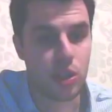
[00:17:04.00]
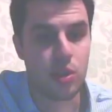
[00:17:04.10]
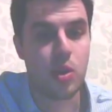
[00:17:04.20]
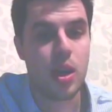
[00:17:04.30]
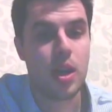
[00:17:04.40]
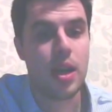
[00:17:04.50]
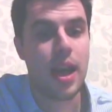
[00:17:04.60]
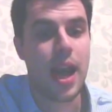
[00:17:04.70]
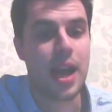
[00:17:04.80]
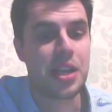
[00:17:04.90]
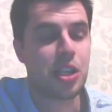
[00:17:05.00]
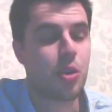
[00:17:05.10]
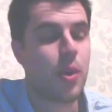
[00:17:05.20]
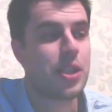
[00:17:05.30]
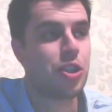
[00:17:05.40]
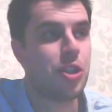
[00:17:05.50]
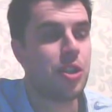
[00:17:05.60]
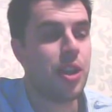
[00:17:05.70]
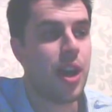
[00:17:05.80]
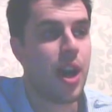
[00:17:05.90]
to. And it's a
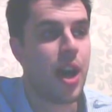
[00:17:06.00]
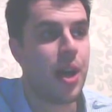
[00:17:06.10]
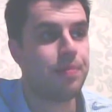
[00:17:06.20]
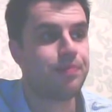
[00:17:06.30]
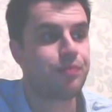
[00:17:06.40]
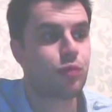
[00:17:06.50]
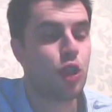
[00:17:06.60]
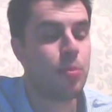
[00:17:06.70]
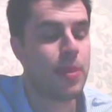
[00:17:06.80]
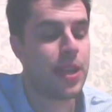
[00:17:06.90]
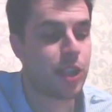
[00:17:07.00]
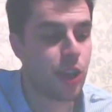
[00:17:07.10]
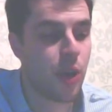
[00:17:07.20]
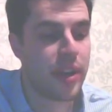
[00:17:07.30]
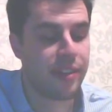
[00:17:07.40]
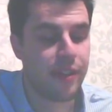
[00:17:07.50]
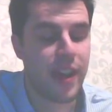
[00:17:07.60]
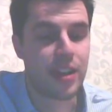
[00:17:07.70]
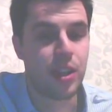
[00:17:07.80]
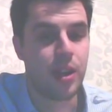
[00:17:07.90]
question that could be a deciding
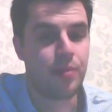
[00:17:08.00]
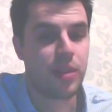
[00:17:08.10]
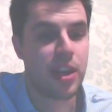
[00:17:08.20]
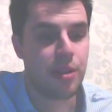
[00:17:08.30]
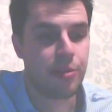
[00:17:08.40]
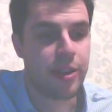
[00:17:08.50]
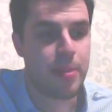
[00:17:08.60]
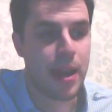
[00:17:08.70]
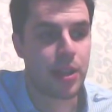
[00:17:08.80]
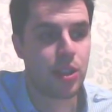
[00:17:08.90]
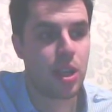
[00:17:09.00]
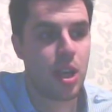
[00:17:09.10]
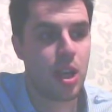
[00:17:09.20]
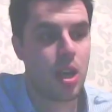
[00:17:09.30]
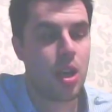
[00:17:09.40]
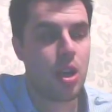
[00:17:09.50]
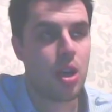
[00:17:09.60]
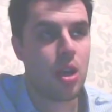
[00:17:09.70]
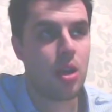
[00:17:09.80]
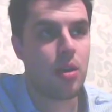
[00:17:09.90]
factor in the rematch.
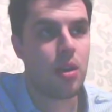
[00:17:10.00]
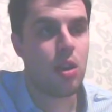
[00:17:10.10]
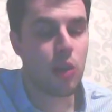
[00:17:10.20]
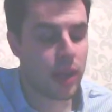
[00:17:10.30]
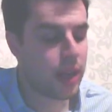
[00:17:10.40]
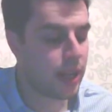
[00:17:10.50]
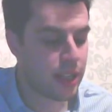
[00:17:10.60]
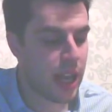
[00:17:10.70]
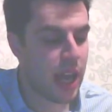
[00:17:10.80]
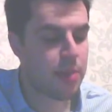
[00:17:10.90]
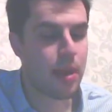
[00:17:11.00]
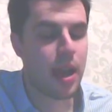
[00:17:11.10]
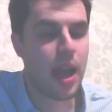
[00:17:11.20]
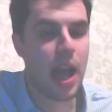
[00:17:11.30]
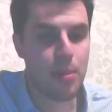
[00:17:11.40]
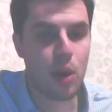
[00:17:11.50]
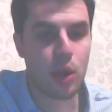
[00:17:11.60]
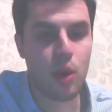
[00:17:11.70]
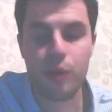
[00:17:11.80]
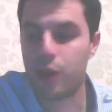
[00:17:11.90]
Looking at this tape, am
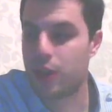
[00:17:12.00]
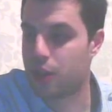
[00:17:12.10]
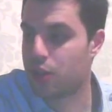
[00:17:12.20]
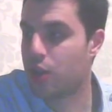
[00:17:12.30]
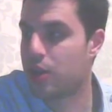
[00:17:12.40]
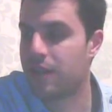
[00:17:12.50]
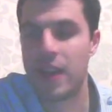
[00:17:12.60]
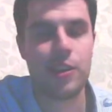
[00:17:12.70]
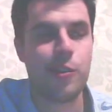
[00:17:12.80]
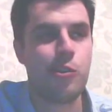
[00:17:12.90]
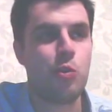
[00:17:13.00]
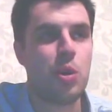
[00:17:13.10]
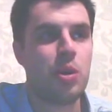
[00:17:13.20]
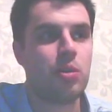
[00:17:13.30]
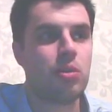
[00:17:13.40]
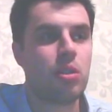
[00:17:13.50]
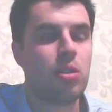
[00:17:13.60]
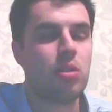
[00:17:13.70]
I confident that Tony Bellew will